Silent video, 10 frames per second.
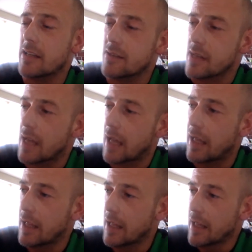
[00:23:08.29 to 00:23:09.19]
is
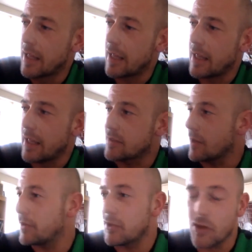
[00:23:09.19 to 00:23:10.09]
it's
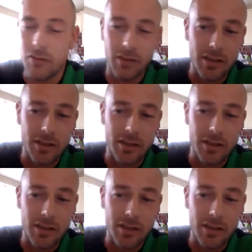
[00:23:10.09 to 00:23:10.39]
nothing new.